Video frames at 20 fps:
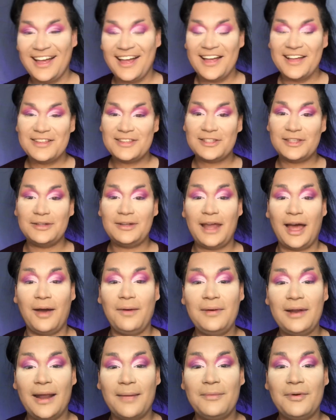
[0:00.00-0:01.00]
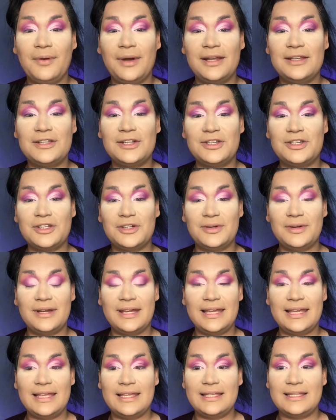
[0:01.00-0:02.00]
So now what I'm going to do
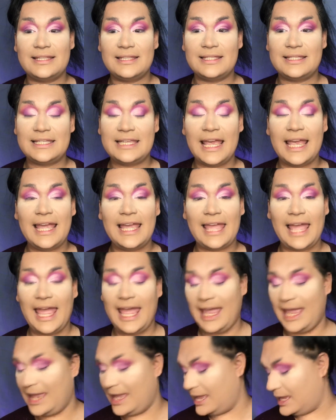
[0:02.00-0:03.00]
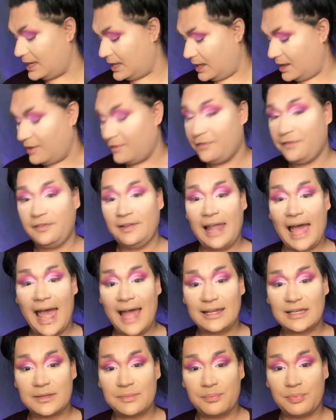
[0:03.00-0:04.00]
is take a
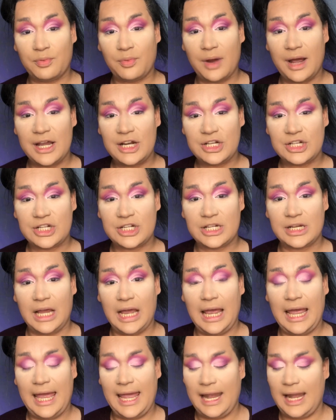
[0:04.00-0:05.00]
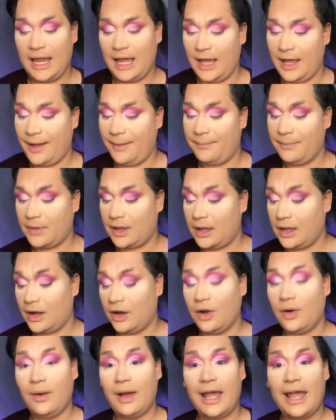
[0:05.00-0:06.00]
flat brush and I'm going to
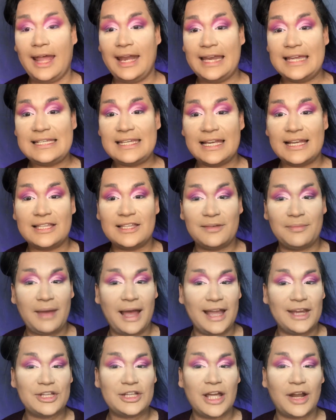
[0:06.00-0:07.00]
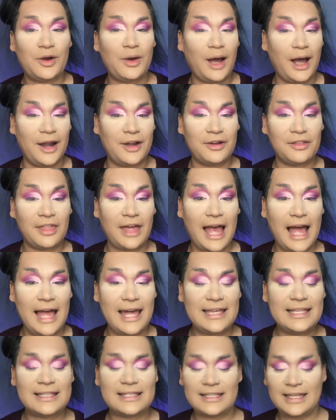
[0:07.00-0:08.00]
go ahead and take some eyeshadow under the
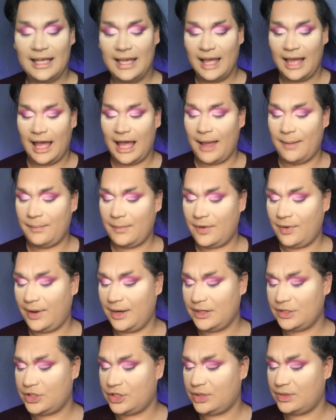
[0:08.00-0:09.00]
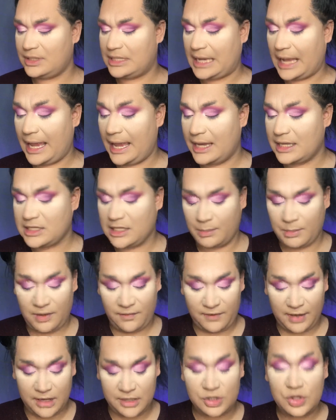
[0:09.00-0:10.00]
eyes. I'm going to take some
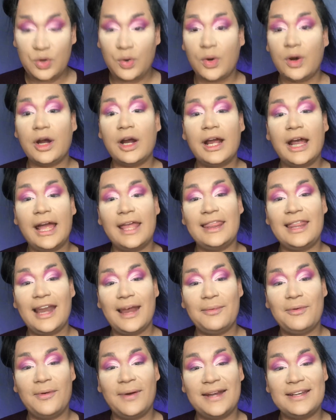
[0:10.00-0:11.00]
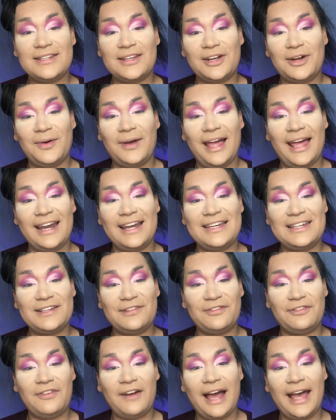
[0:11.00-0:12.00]
of Adore and then I'm going to go ahead and
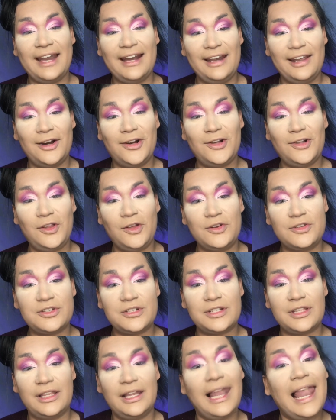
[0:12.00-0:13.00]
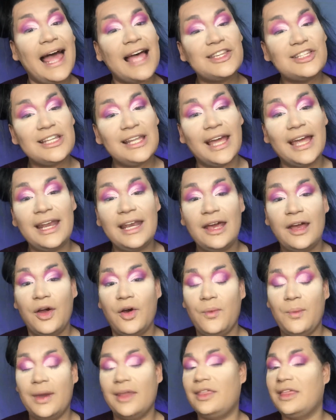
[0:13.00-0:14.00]
define a little closer to the lash line
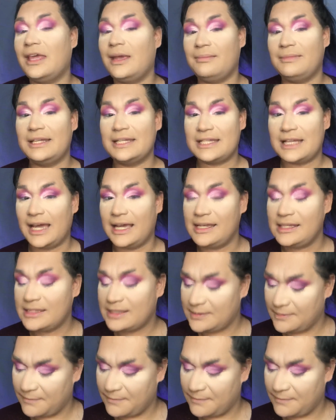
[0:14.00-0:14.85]
with Hypnotize.